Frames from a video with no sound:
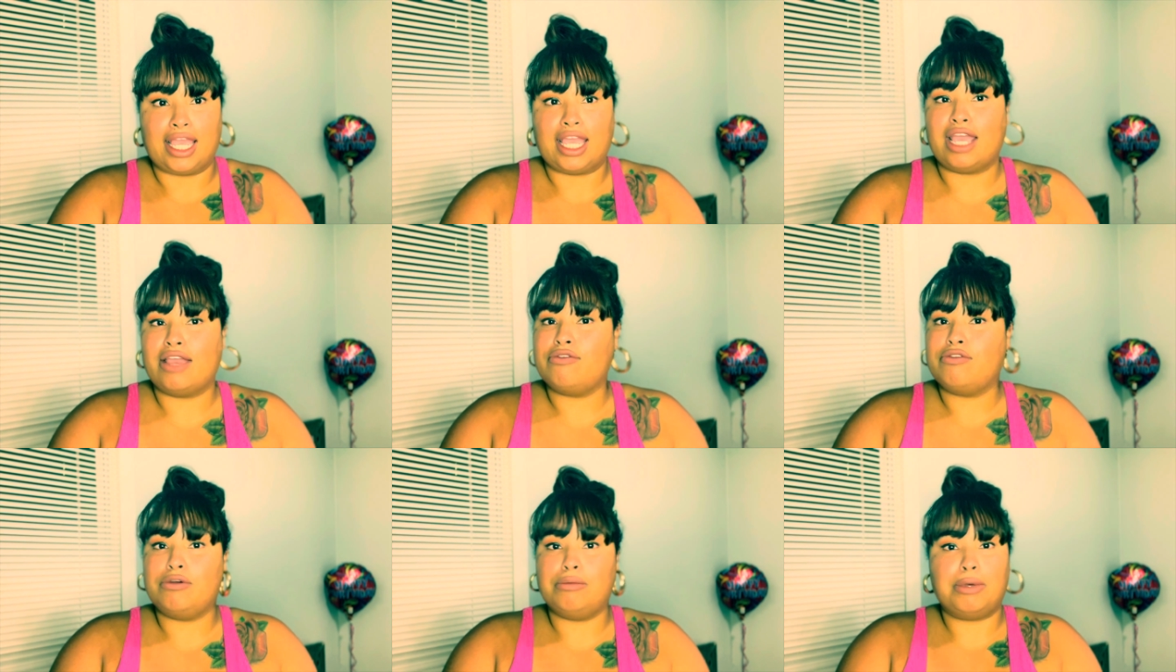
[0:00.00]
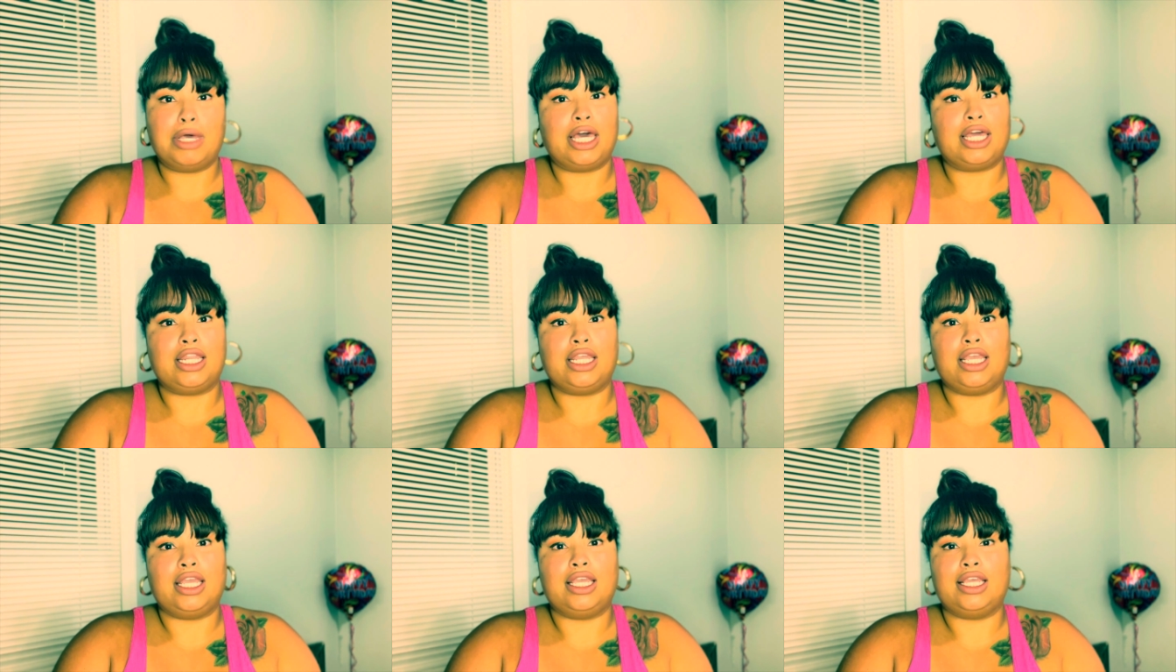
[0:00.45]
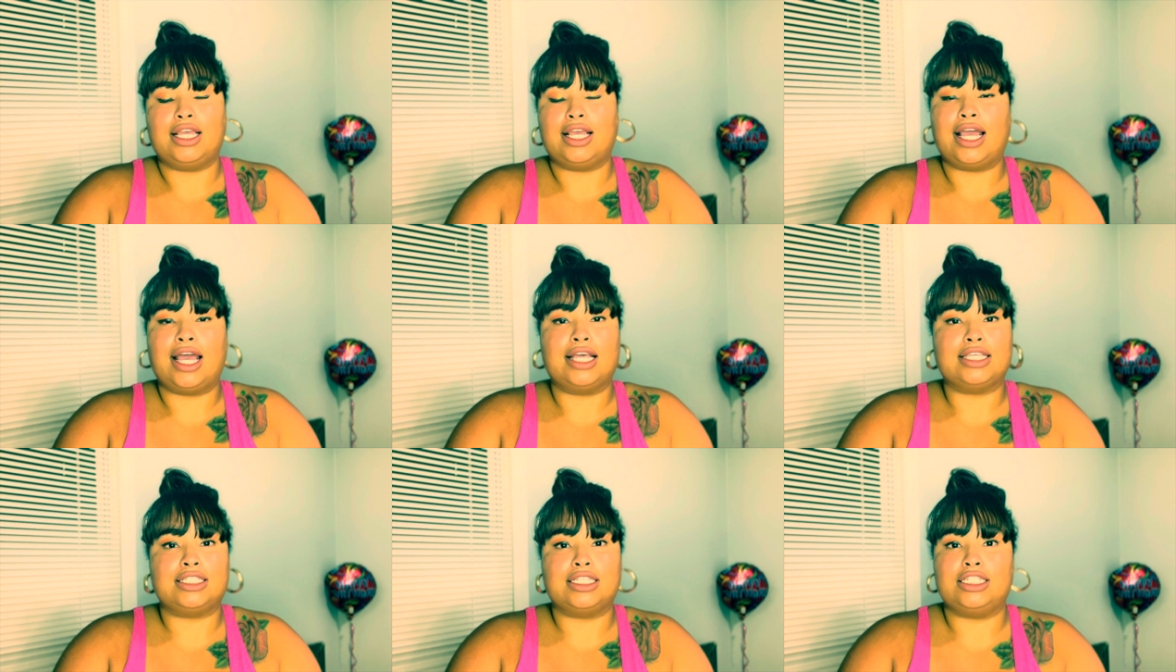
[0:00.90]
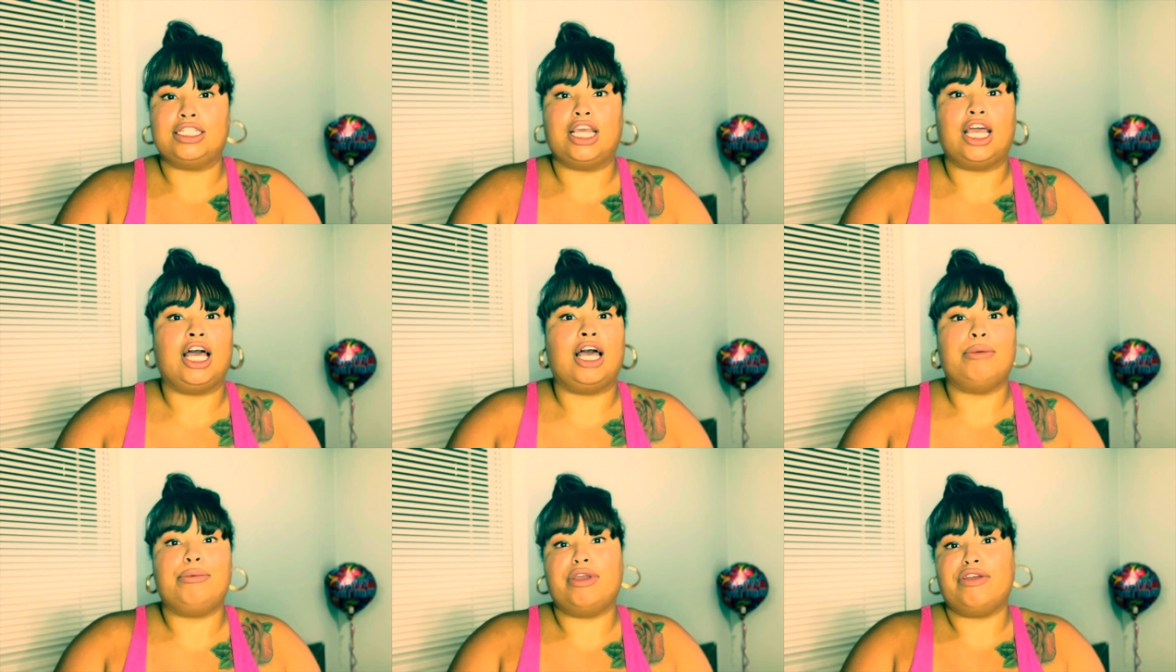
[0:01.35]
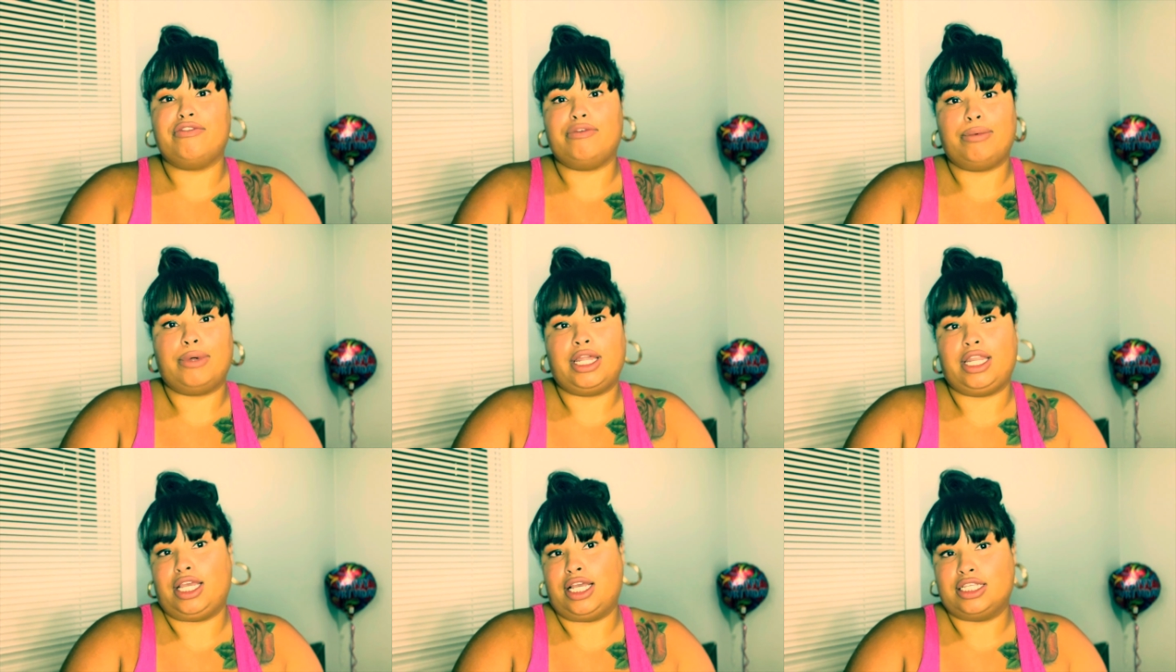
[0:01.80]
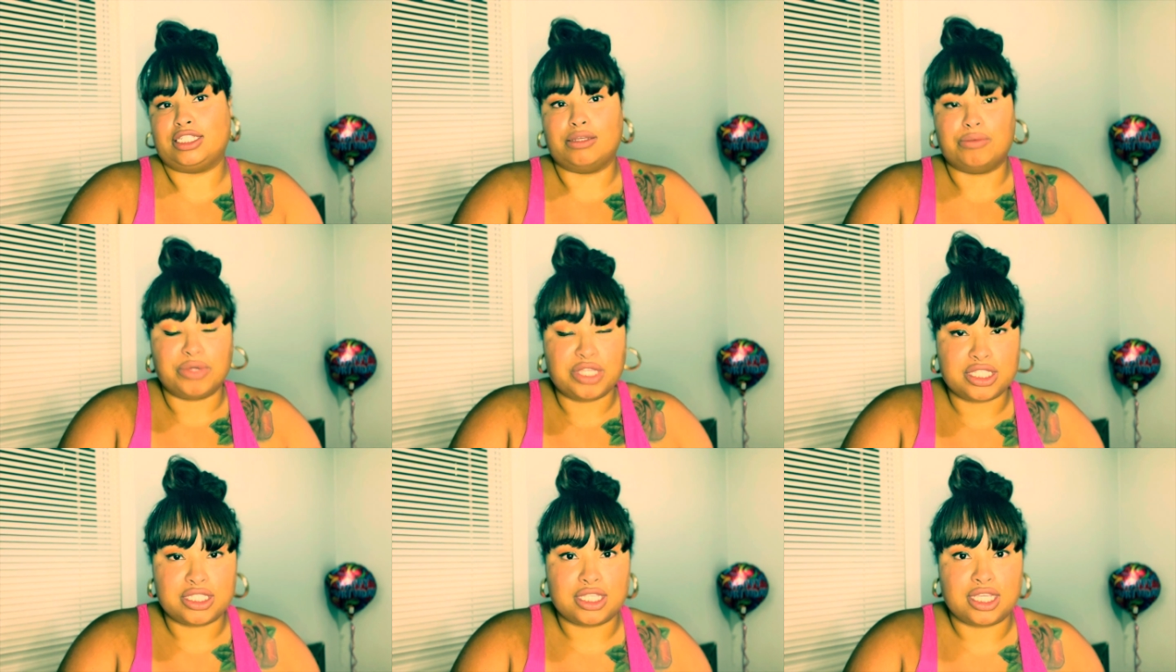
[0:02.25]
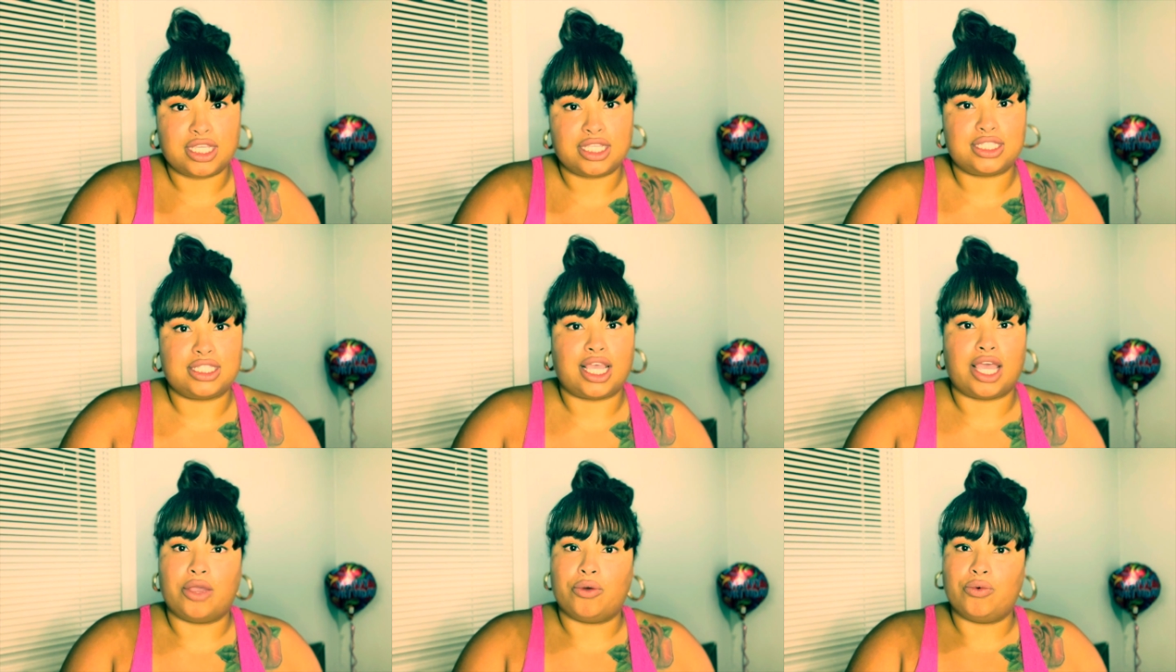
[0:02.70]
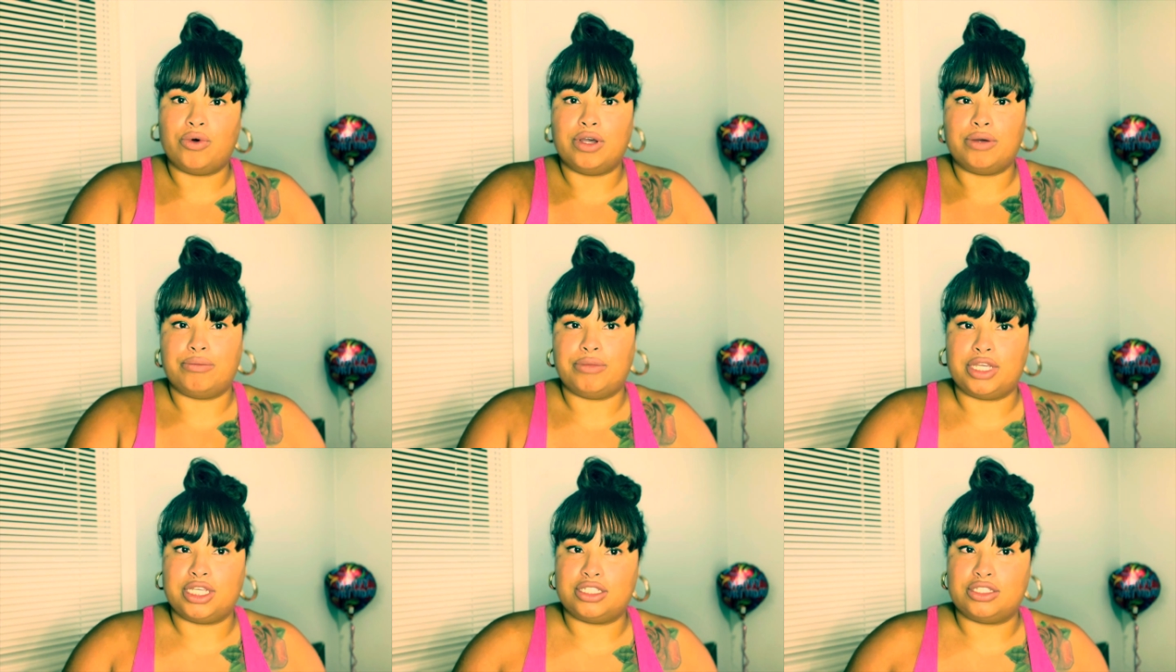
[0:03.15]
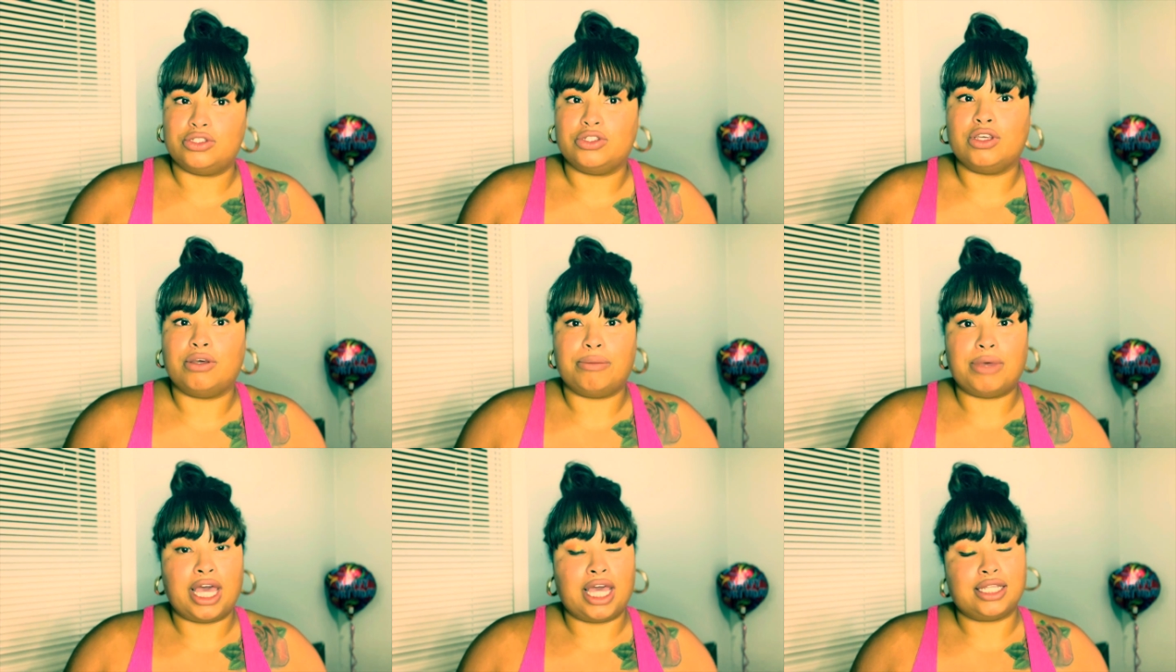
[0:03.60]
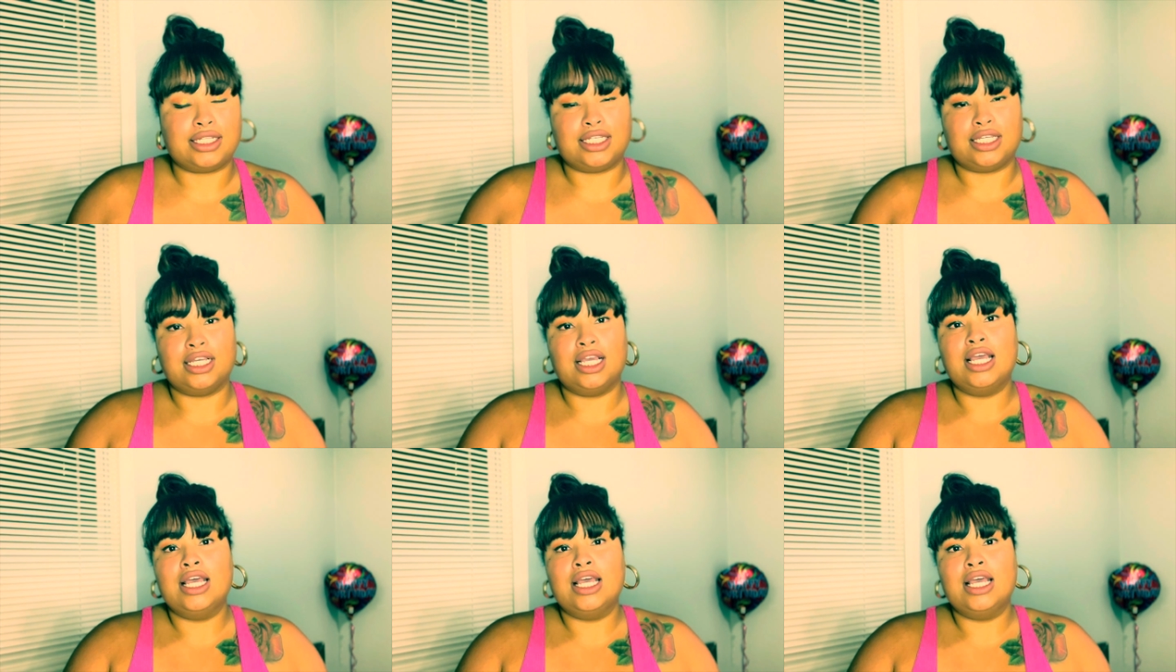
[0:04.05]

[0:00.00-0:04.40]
Everybody has a job, everybody has a business. Like, what makes you a baddie?